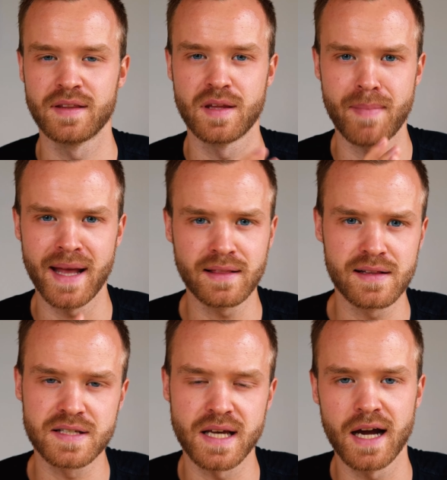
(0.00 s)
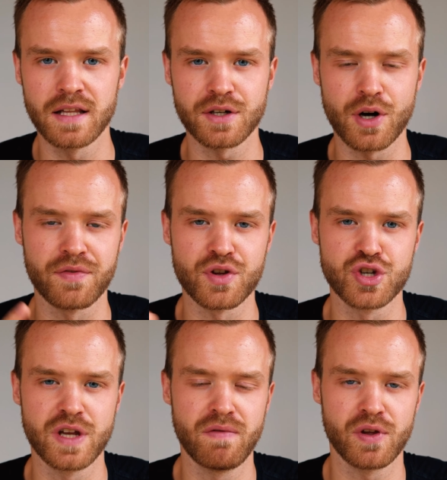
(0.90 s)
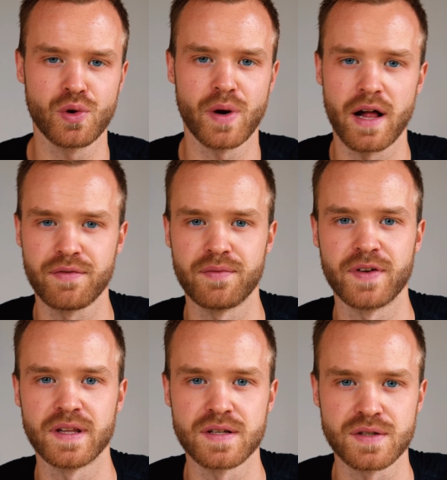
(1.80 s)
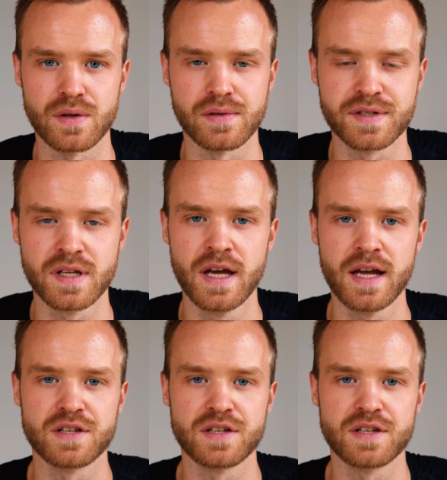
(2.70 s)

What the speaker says: The mental side of achieving your health and fitness goals